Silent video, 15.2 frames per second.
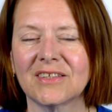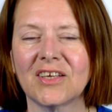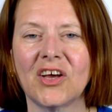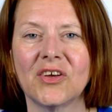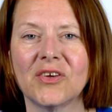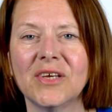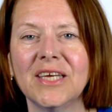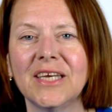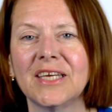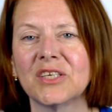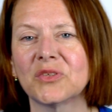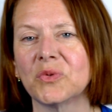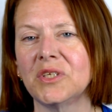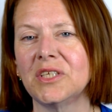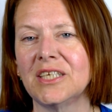So
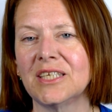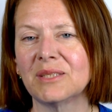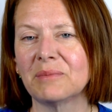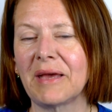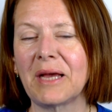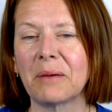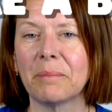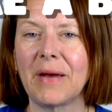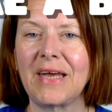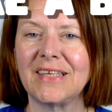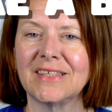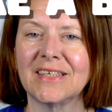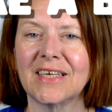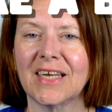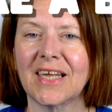here's what you need to make a
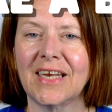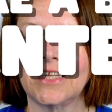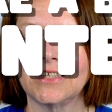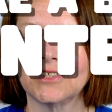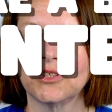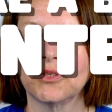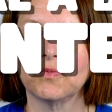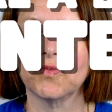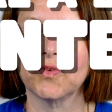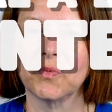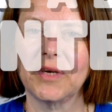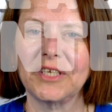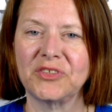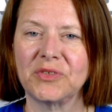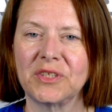basic lantern
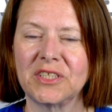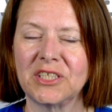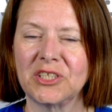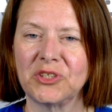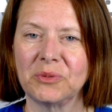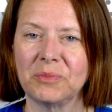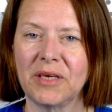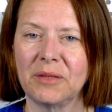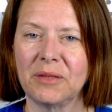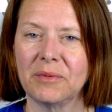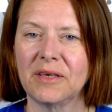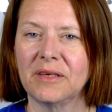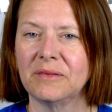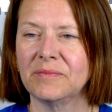from wet strength tissue paper.